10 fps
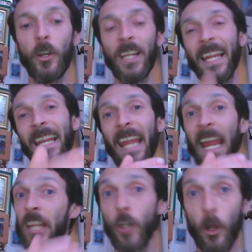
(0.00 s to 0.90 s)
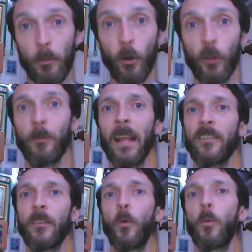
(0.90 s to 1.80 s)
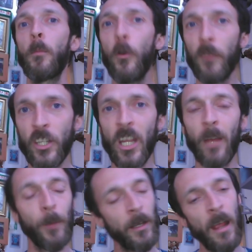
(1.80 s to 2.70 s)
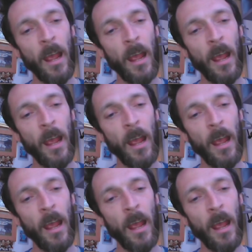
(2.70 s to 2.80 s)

You can get young prospects that will move in a champion,